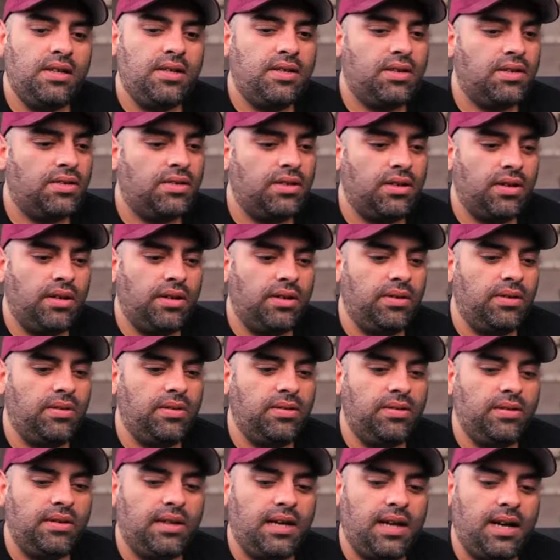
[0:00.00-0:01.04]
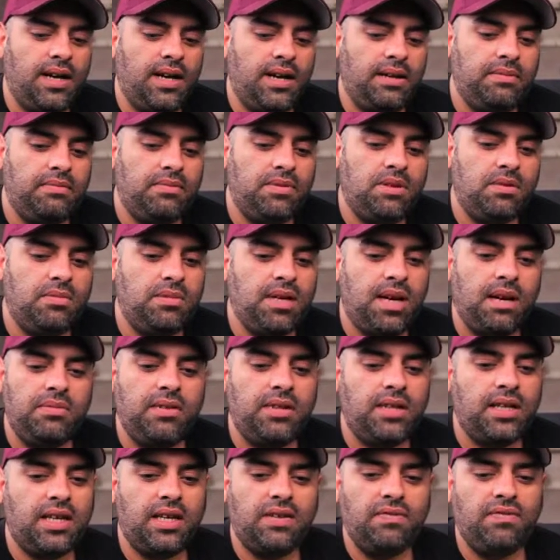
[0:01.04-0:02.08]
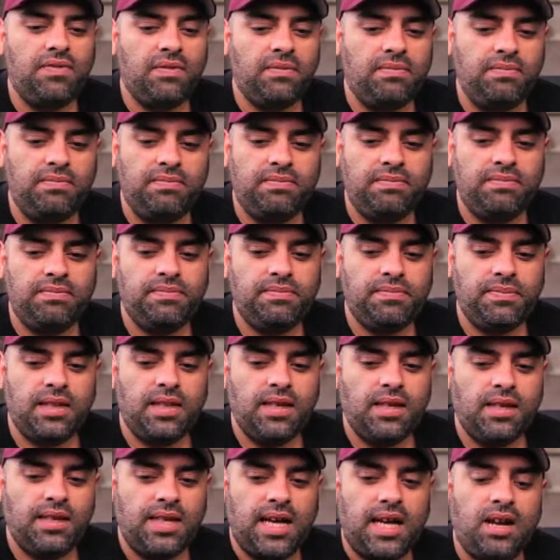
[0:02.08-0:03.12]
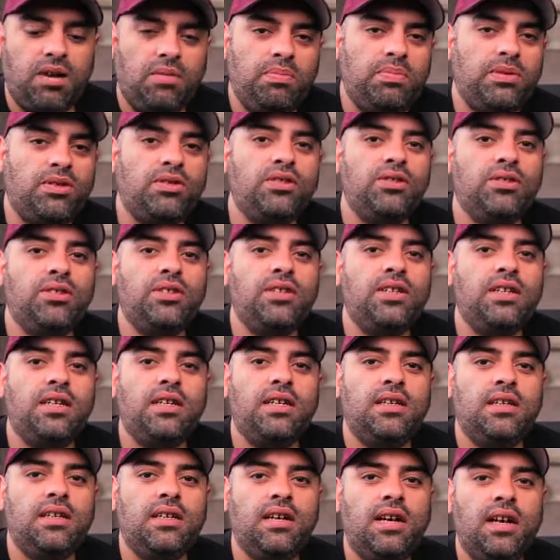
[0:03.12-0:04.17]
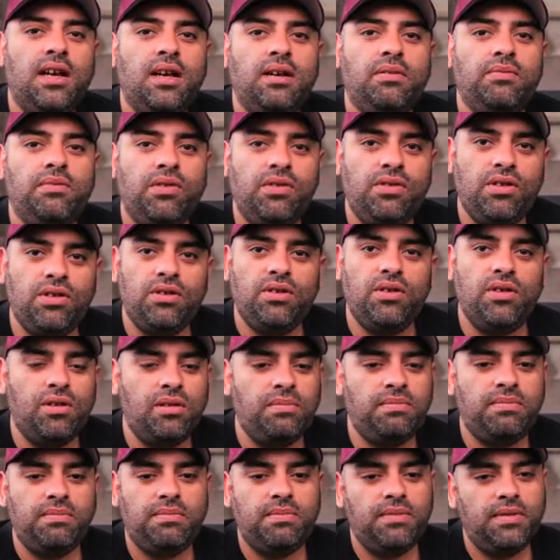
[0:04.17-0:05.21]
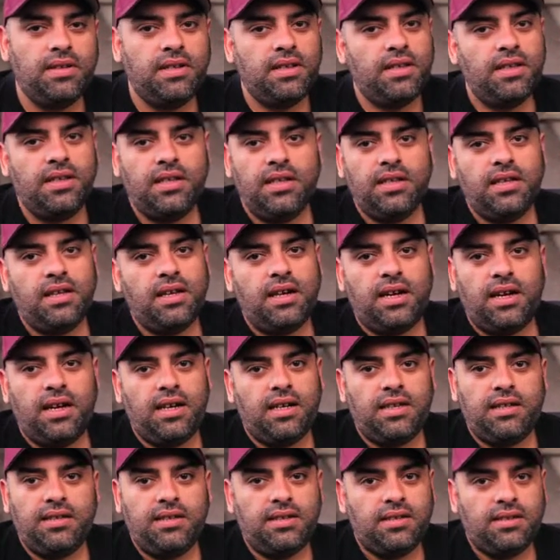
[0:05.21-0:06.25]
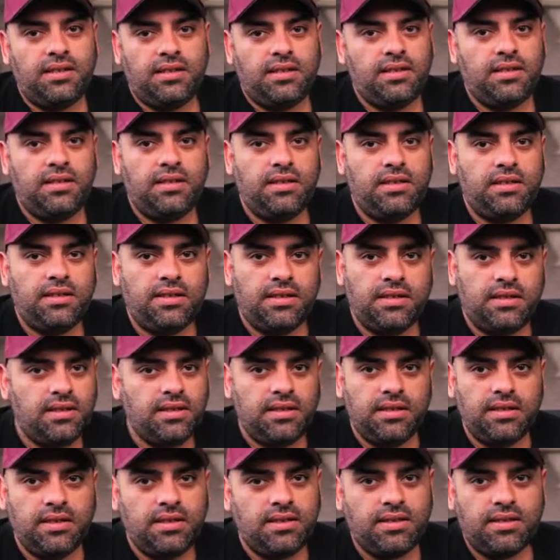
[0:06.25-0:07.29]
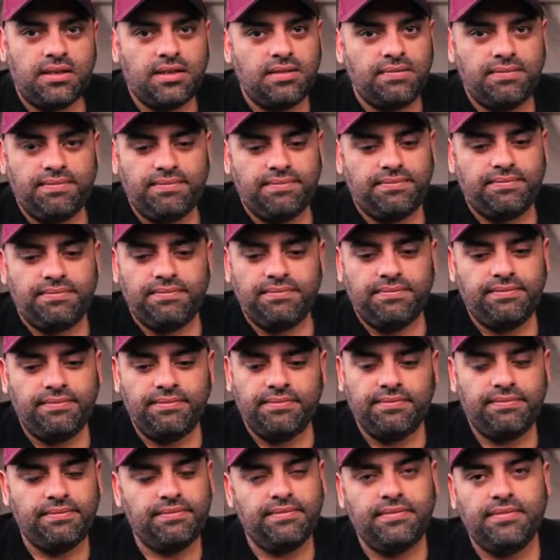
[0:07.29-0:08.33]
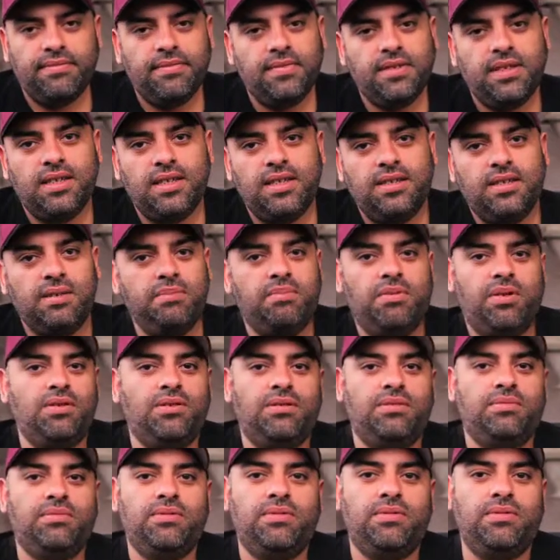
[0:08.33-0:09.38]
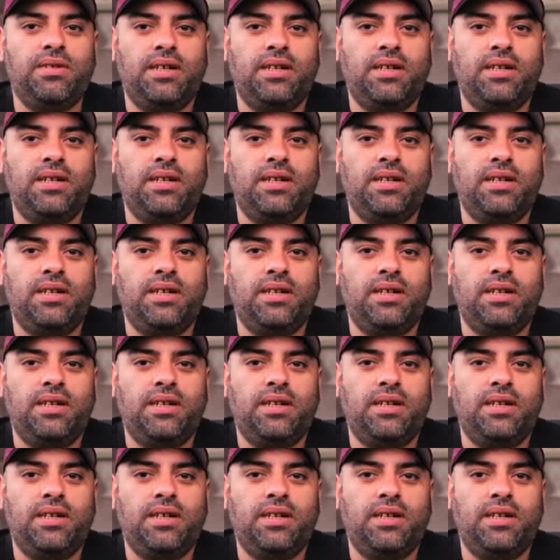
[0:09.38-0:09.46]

So um, to be able to give them that opportunity uh, with your help, as uh, it's, it's, it's impossible.